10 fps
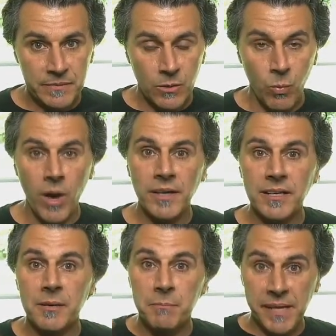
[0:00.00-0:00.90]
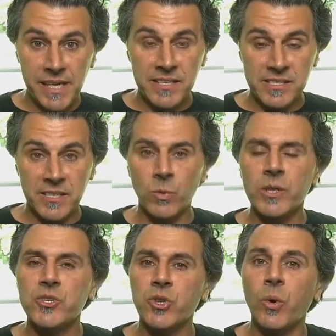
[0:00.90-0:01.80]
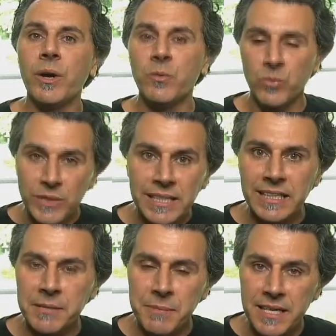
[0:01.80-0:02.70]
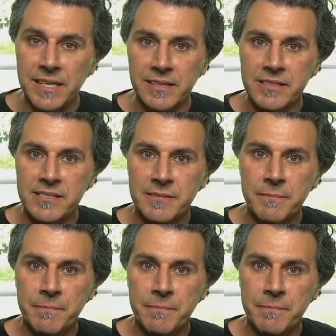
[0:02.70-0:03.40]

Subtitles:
what peace, and what joy really means,